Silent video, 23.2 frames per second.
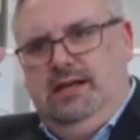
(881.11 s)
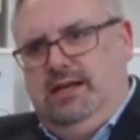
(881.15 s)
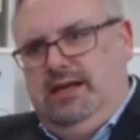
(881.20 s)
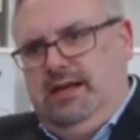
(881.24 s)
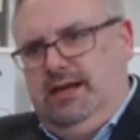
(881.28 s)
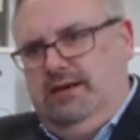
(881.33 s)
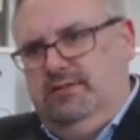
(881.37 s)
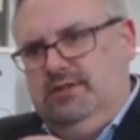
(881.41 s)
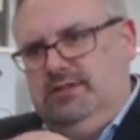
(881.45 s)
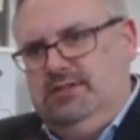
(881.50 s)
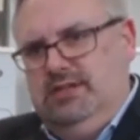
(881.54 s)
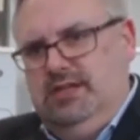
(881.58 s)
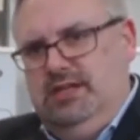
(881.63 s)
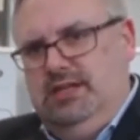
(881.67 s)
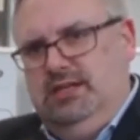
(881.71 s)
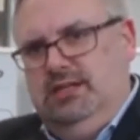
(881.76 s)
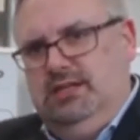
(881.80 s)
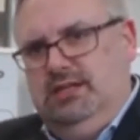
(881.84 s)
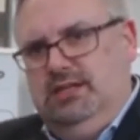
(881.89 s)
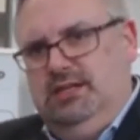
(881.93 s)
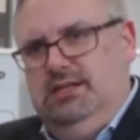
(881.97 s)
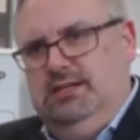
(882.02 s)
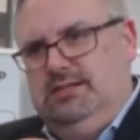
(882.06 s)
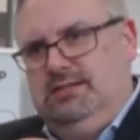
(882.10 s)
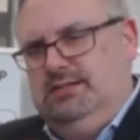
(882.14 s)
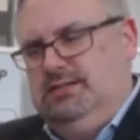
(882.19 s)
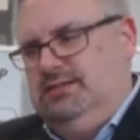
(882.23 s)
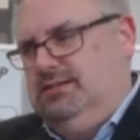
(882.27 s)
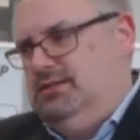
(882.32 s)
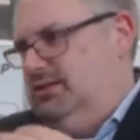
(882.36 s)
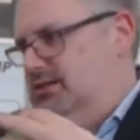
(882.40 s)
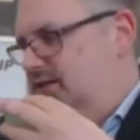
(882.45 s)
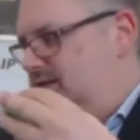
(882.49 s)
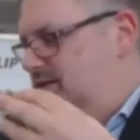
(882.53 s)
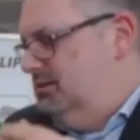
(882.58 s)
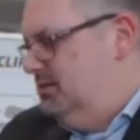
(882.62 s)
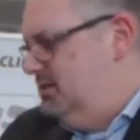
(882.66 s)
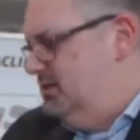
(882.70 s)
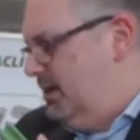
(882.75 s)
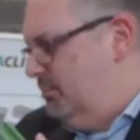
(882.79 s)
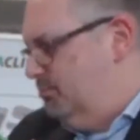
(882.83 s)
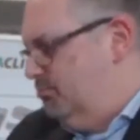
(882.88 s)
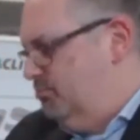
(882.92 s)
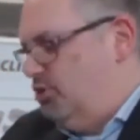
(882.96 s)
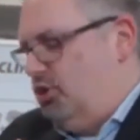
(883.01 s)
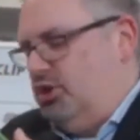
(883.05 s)
Everything is
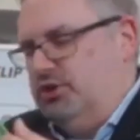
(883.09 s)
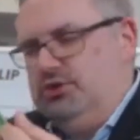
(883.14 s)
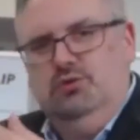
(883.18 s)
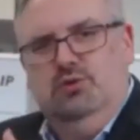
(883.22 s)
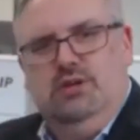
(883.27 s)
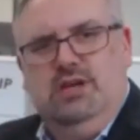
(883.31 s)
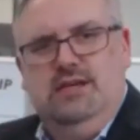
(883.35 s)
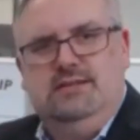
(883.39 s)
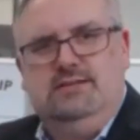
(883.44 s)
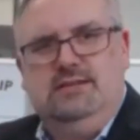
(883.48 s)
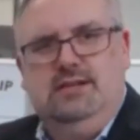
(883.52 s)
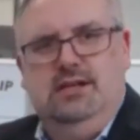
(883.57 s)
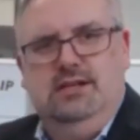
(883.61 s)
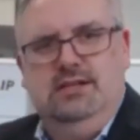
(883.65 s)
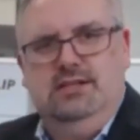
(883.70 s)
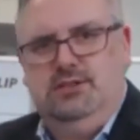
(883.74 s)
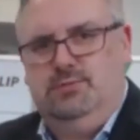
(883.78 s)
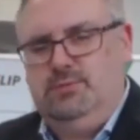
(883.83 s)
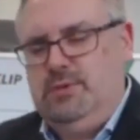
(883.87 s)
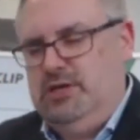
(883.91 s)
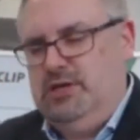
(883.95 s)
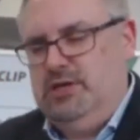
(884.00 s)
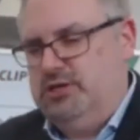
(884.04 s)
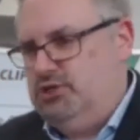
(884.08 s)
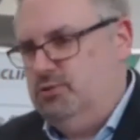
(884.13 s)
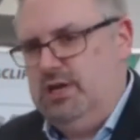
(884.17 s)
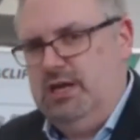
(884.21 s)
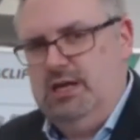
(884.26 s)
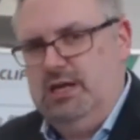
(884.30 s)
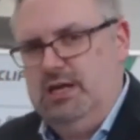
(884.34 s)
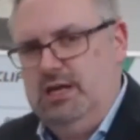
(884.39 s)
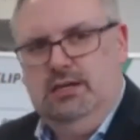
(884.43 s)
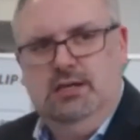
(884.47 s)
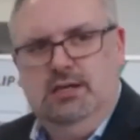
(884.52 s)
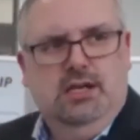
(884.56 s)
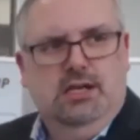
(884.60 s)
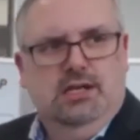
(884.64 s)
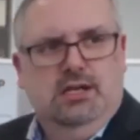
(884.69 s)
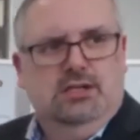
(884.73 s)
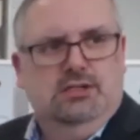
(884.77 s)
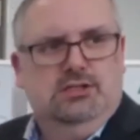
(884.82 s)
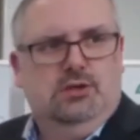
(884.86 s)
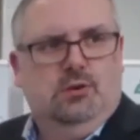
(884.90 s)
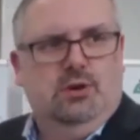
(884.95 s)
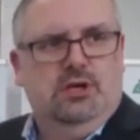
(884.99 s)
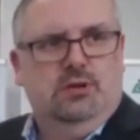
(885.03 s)
brought together in a special way,
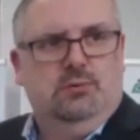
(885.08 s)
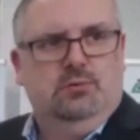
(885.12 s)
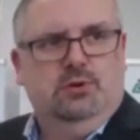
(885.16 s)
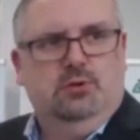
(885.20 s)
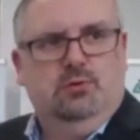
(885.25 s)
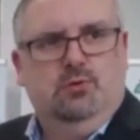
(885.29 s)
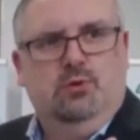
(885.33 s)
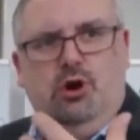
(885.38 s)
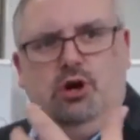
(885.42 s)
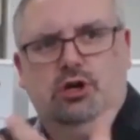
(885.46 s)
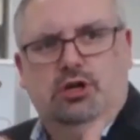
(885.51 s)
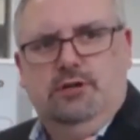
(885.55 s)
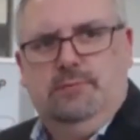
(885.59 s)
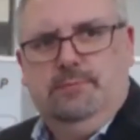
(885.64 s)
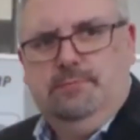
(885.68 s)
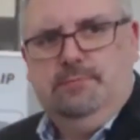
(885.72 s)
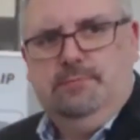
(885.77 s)
so it will work